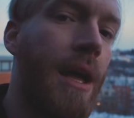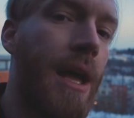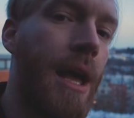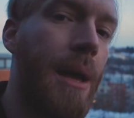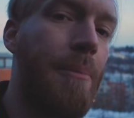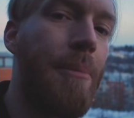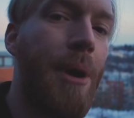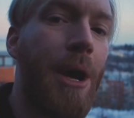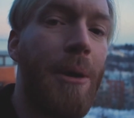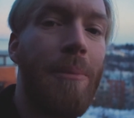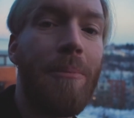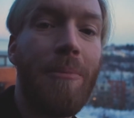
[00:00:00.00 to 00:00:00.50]
And
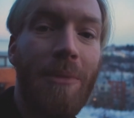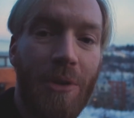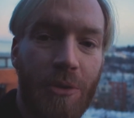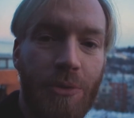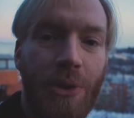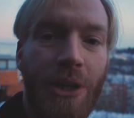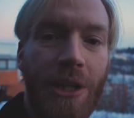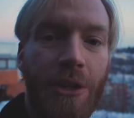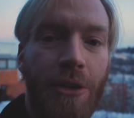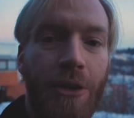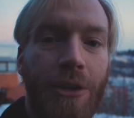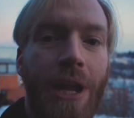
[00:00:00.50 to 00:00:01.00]
by
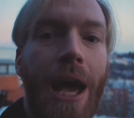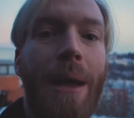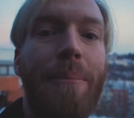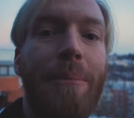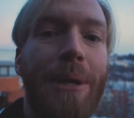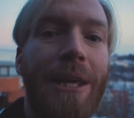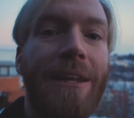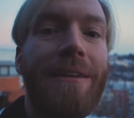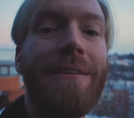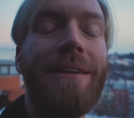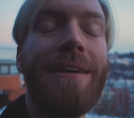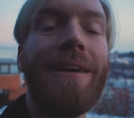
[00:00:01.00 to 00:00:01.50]
really good, I
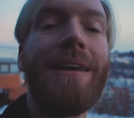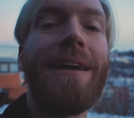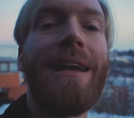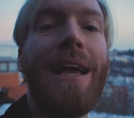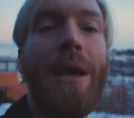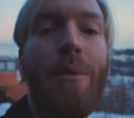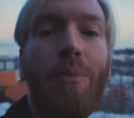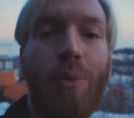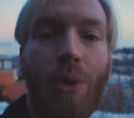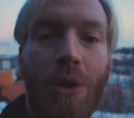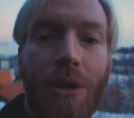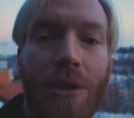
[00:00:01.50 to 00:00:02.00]
mean
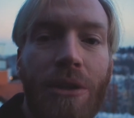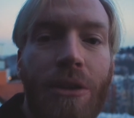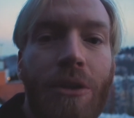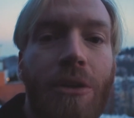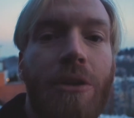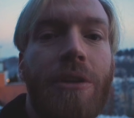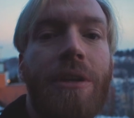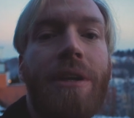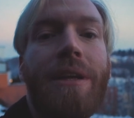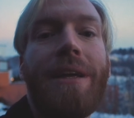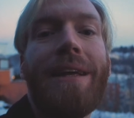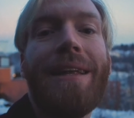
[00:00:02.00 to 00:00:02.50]
it will look
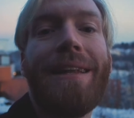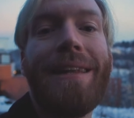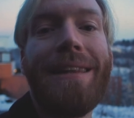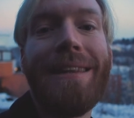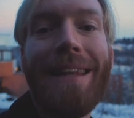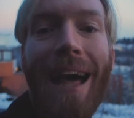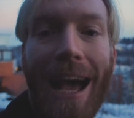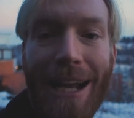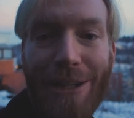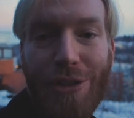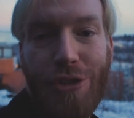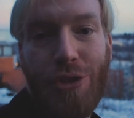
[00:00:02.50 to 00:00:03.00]

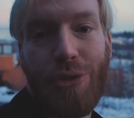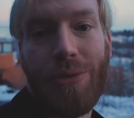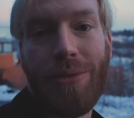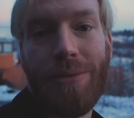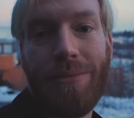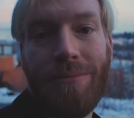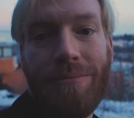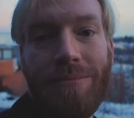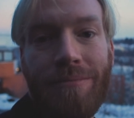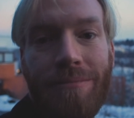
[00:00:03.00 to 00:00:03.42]
natural.